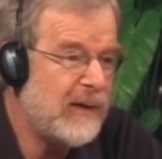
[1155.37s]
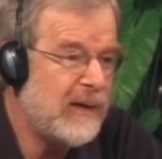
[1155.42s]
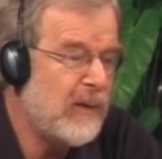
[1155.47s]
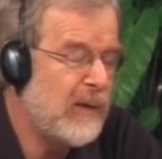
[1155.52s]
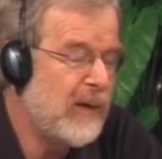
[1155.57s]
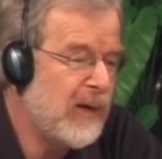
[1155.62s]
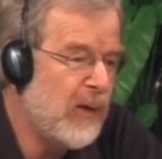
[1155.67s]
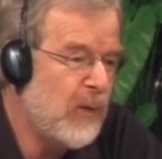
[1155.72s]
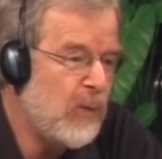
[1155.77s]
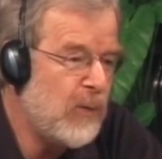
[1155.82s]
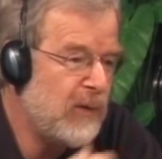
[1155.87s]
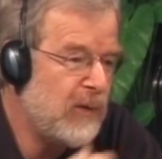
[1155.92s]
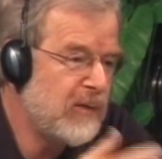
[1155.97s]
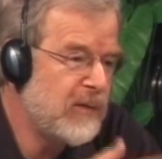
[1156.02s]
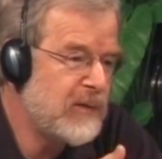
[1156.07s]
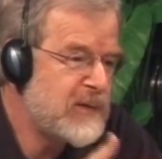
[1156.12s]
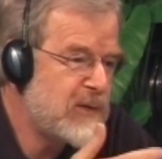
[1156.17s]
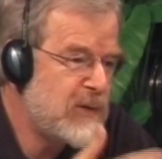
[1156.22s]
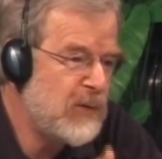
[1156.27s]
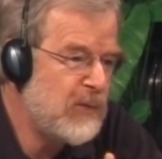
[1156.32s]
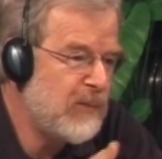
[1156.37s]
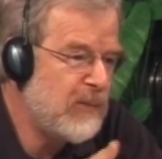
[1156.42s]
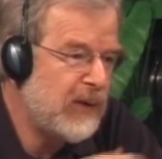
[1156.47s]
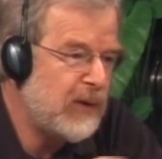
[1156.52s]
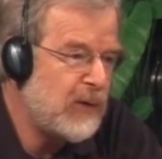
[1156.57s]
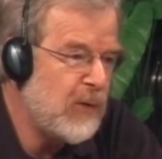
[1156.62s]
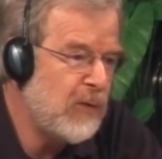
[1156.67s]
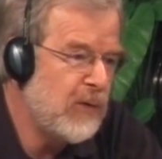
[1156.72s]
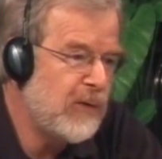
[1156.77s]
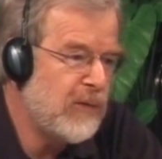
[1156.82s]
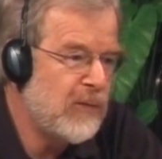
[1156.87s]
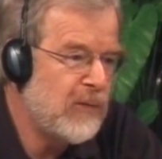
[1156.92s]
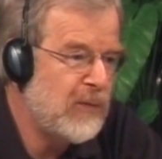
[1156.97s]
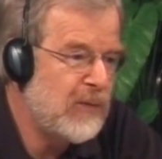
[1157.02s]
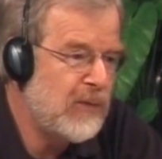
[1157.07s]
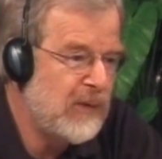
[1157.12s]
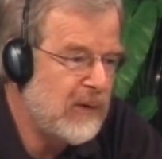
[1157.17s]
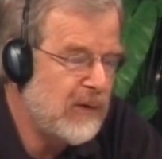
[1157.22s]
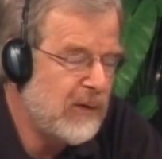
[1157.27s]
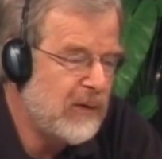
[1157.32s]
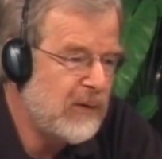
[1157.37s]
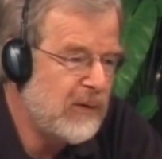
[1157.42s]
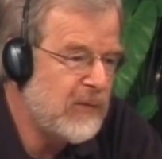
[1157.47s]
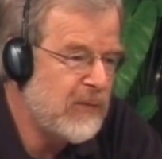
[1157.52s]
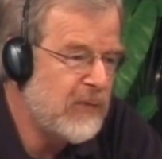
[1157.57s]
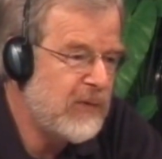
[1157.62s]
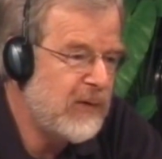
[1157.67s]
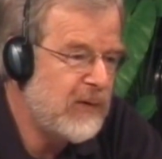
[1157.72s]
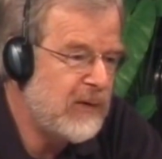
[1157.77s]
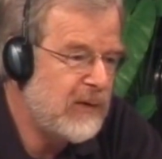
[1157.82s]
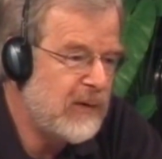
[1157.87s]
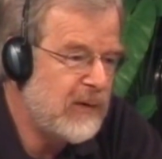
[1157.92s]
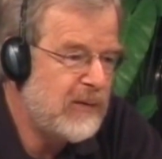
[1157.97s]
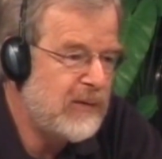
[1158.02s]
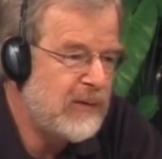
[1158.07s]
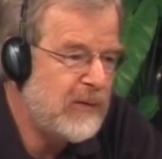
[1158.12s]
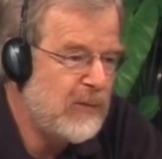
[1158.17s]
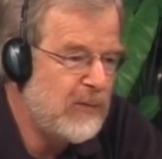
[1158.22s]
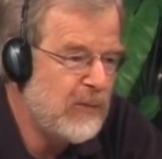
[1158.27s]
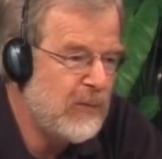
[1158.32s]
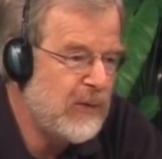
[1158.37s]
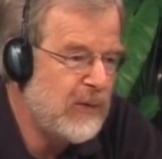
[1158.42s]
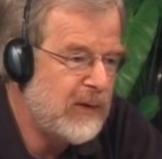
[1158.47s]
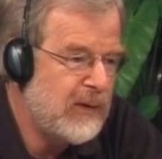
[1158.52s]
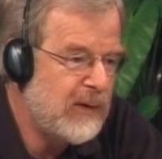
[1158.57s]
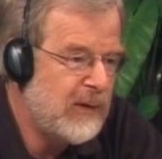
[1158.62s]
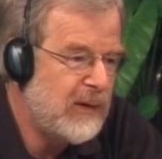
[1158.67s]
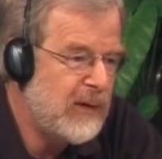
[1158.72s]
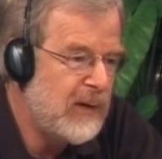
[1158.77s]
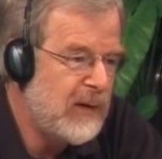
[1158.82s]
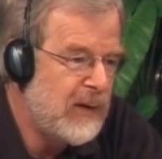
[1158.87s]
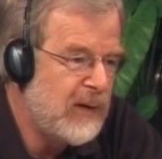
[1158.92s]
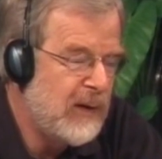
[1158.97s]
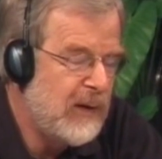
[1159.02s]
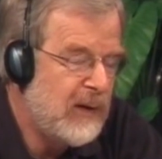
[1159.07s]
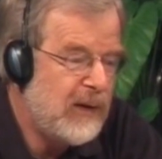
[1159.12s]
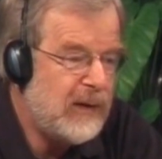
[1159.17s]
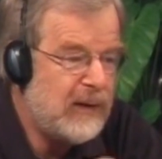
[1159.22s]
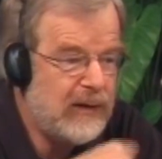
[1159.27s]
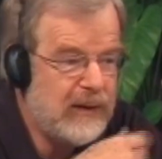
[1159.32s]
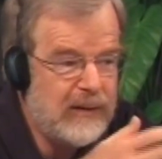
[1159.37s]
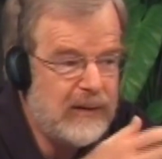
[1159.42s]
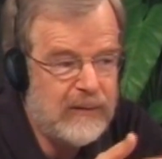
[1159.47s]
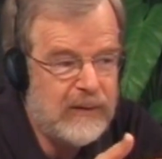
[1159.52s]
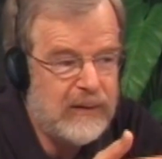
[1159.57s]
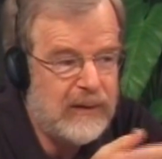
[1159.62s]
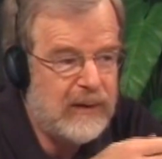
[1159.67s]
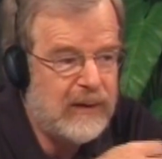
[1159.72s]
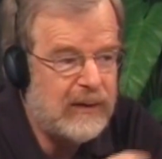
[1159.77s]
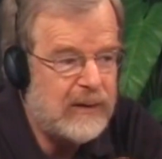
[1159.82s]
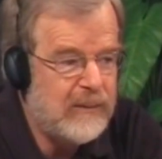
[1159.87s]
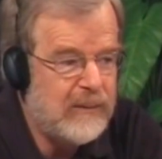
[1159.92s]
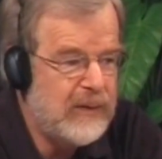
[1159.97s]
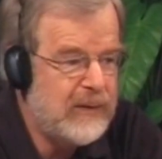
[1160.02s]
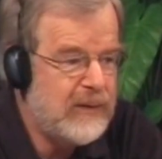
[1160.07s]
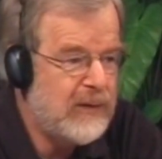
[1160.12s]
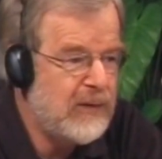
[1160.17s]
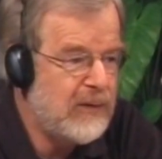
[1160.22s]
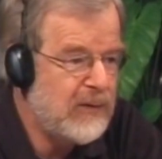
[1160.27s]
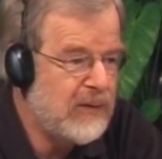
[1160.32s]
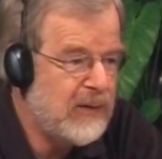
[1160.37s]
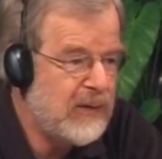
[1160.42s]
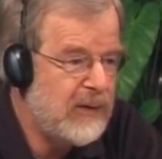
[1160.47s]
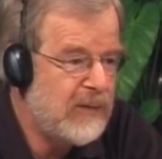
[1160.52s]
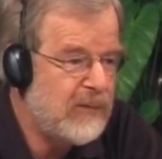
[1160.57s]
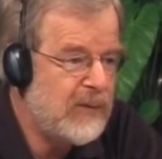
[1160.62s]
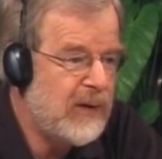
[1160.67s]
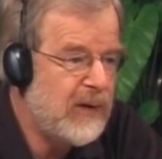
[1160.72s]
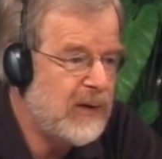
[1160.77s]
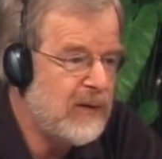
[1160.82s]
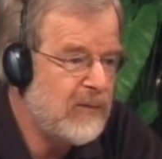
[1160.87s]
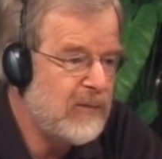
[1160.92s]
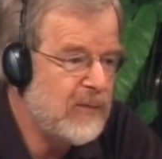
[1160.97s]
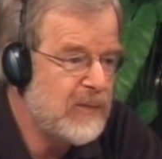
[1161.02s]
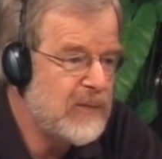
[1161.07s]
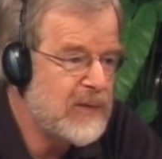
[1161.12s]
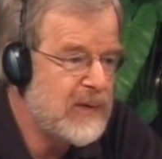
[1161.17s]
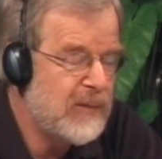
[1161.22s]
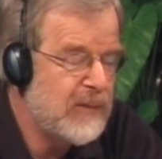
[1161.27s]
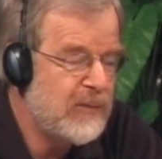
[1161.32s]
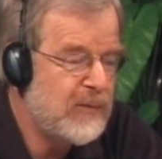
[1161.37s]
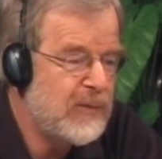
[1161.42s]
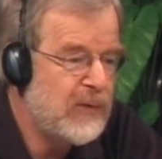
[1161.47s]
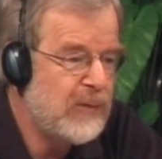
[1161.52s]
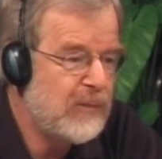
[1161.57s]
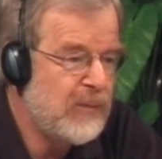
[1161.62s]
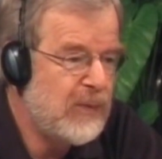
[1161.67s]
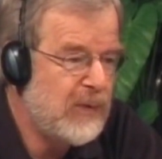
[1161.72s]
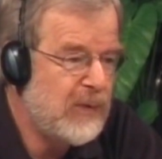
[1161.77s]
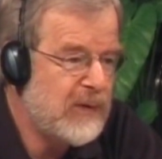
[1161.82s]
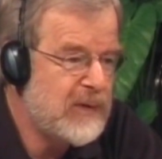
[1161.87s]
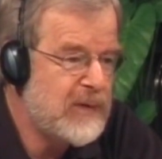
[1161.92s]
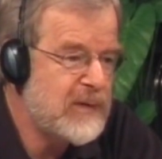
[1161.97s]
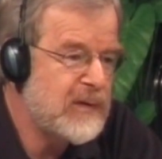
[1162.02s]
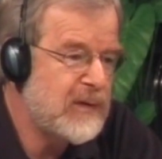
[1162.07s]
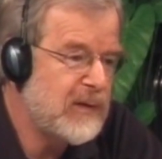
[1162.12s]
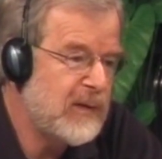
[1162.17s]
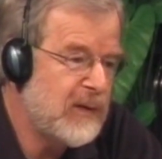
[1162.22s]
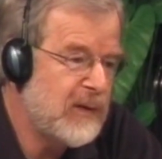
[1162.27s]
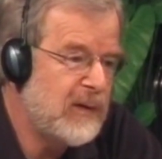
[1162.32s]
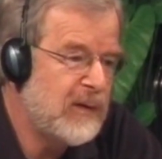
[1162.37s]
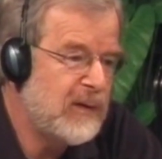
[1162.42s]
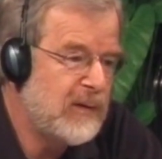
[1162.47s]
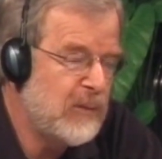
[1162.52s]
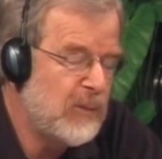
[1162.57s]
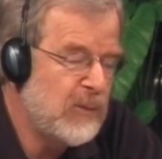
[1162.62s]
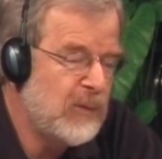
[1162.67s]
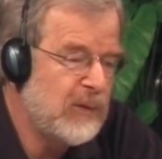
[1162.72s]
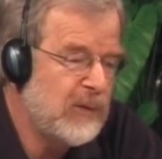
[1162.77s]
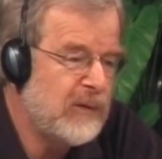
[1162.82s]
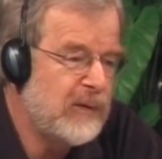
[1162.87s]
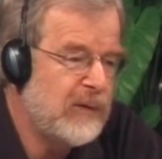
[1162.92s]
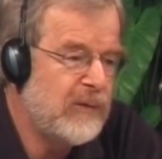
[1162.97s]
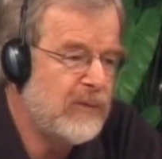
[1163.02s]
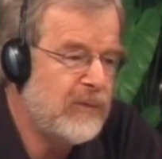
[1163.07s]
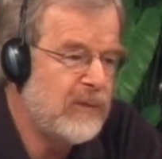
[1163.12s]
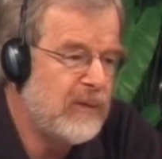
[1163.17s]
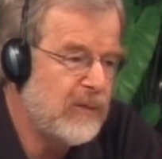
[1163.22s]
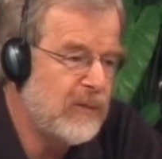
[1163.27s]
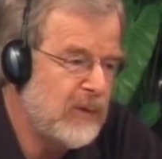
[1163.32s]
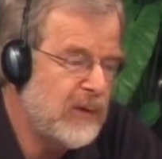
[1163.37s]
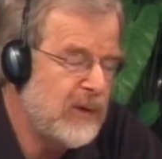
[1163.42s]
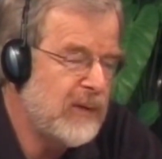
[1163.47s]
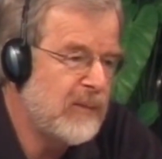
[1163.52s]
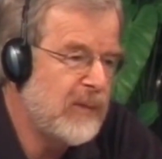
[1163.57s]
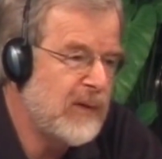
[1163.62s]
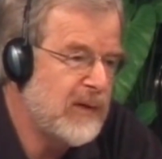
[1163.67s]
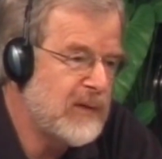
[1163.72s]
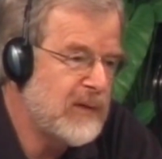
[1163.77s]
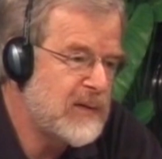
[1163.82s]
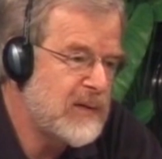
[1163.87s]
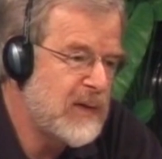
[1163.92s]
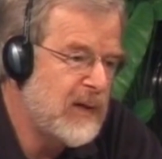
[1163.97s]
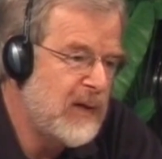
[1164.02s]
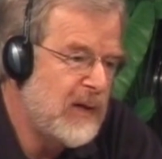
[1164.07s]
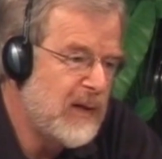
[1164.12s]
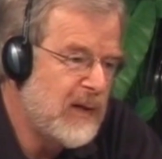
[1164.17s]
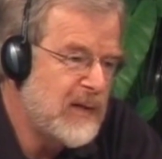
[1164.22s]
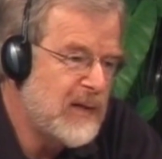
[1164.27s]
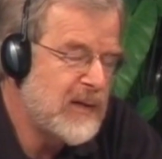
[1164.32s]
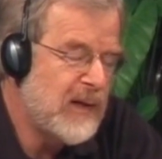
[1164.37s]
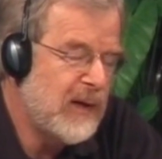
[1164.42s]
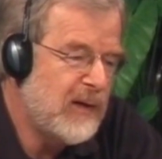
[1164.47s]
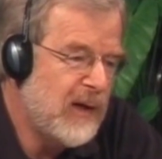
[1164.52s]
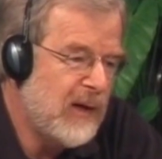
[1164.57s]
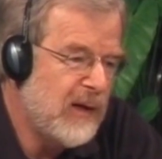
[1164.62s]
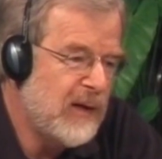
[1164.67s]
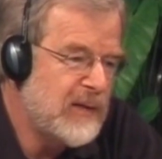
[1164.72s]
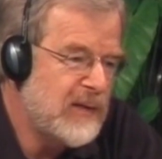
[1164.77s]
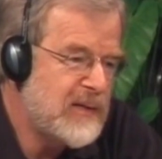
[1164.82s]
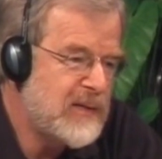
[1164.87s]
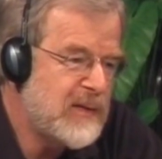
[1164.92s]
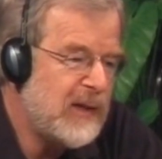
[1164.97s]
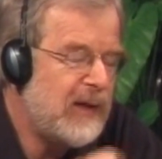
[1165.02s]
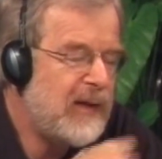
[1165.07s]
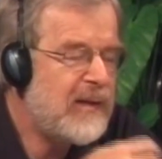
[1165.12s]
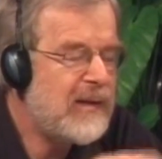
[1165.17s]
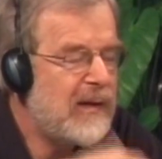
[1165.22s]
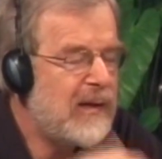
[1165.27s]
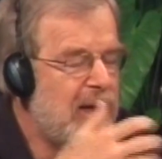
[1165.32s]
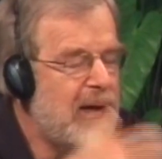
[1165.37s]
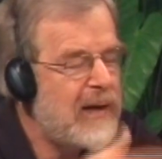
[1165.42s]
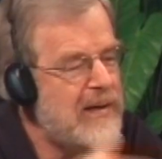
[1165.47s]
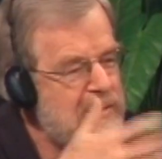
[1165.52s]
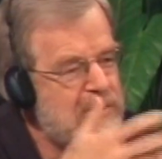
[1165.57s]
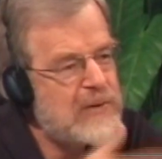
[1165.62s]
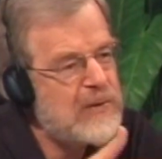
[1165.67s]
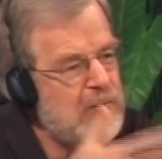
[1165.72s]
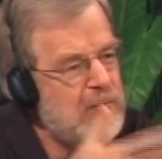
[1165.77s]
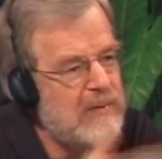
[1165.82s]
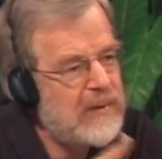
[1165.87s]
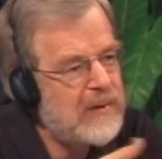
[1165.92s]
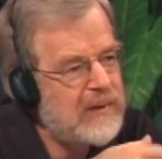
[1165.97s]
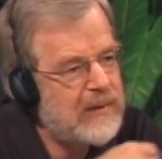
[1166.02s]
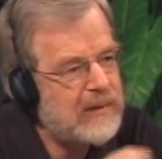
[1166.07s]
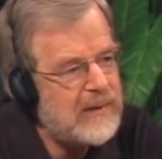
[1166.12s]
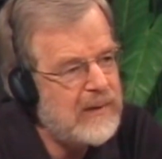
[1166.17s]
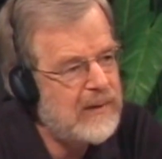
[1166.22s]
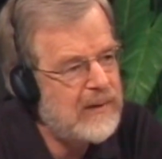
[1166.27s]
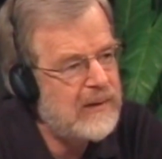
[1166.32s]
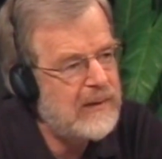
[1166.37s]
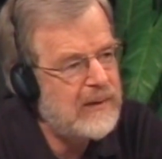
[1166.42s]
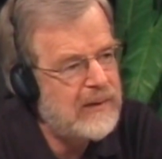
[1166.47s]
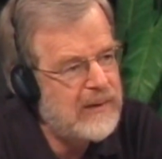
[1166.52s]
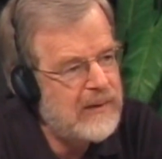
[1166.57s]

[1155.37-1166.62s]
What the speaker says: And I wonder, as you've been going through the articles that you've written, even material that you've taken from some of your books where you've written about psychology, has anything hit you that,